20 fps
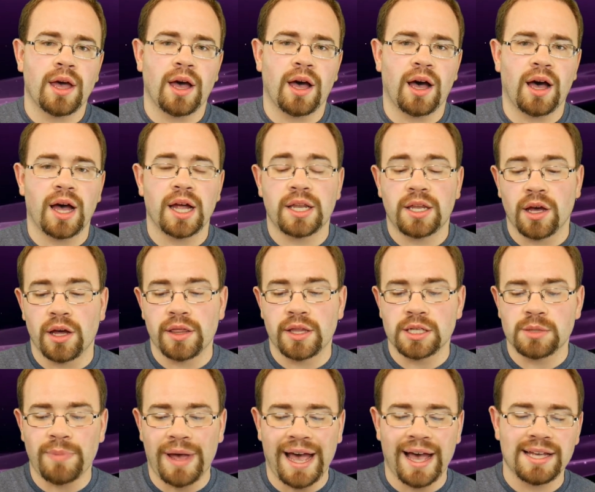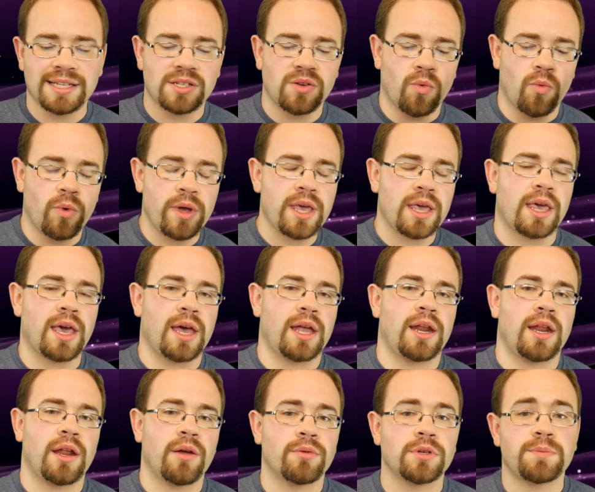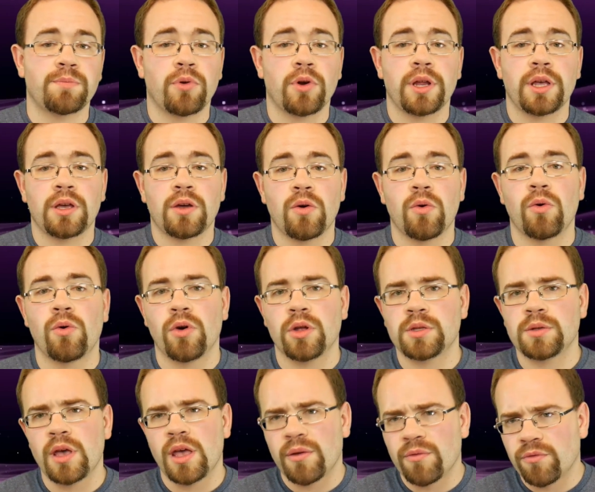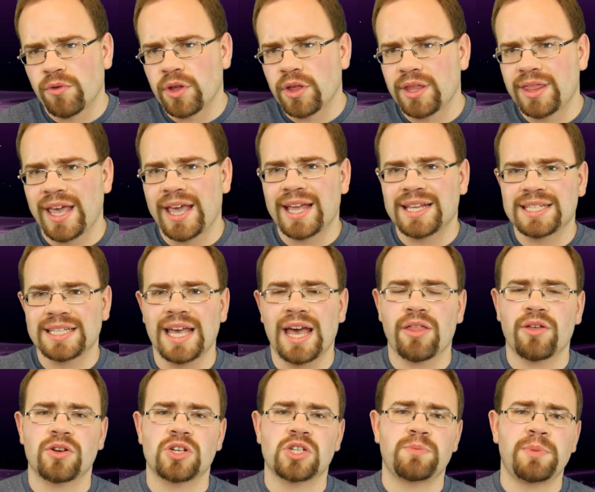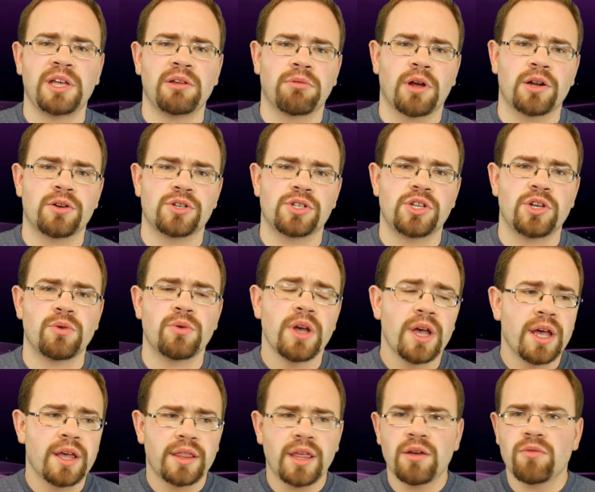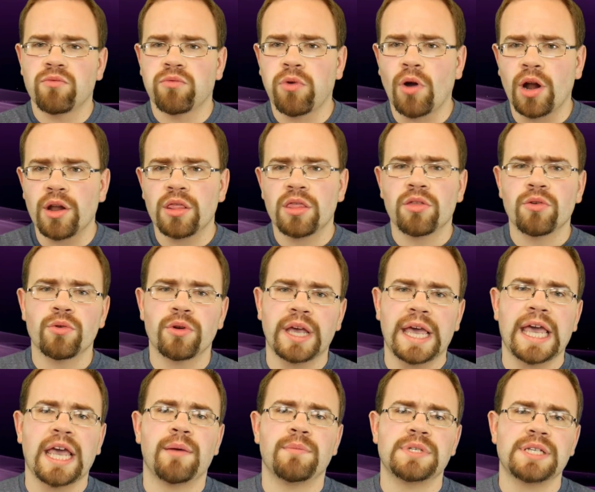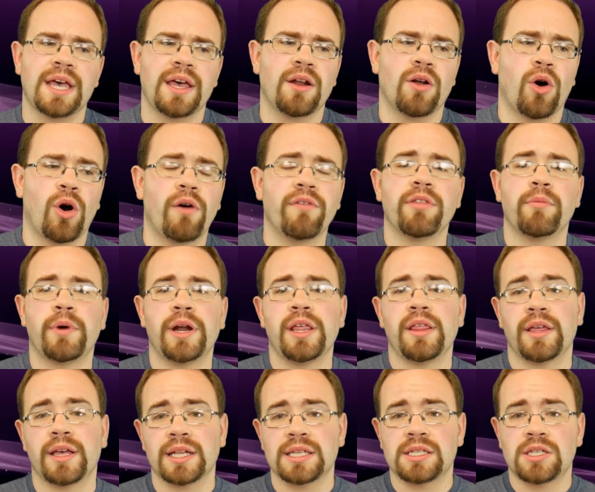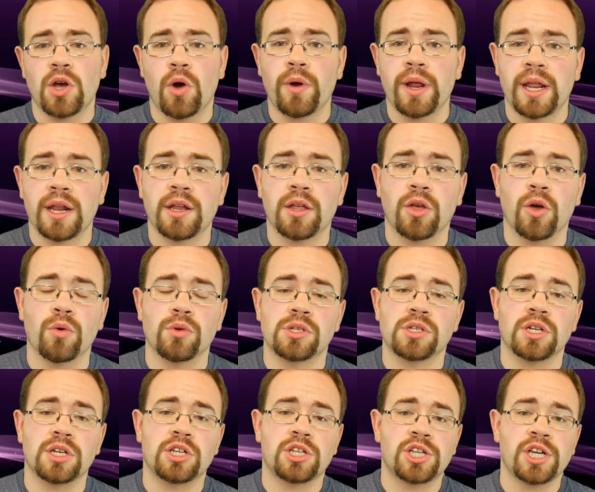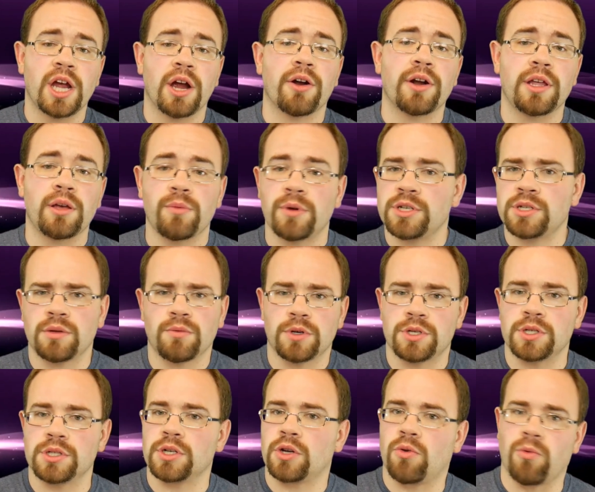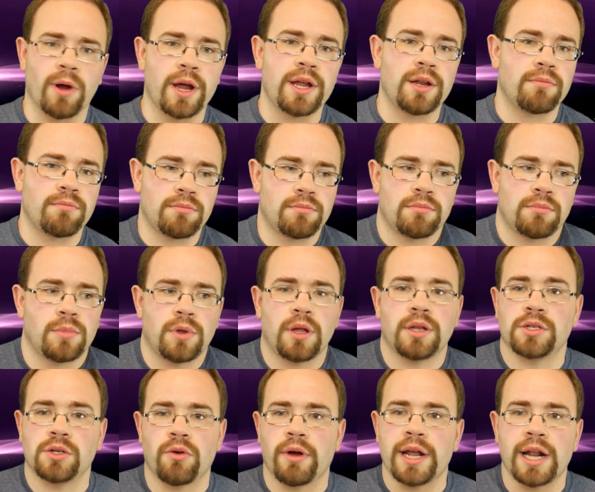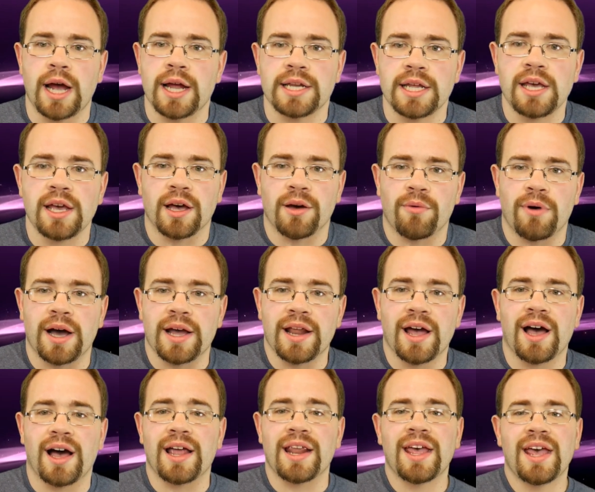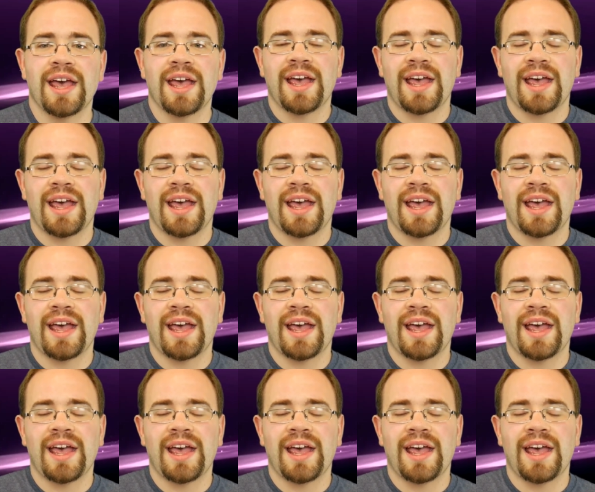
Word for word: Uh, done this past weekend, and it was pretty cool. It's, it, really, they get together, speedrunners do, they run through games, and all of the money that gets donated goes to charity, which which is a great, it's a great idea, why not?